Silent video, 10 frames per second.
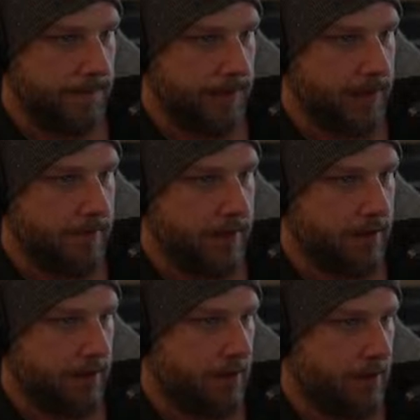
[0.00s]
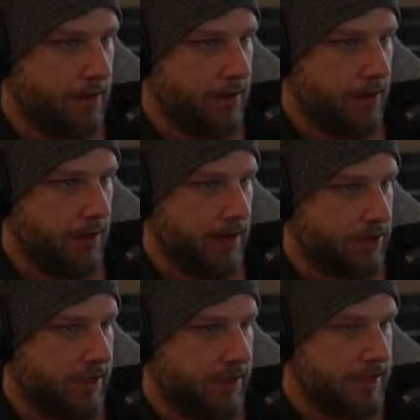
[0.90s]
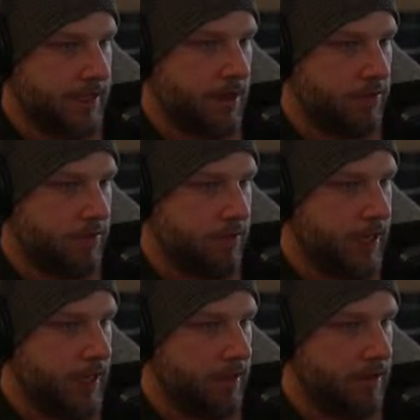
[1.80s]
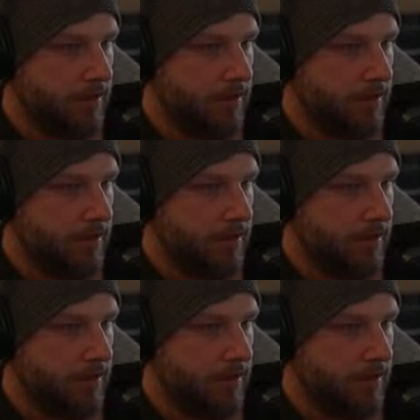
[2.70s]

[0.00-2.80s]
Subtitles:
And then as you get down, you get,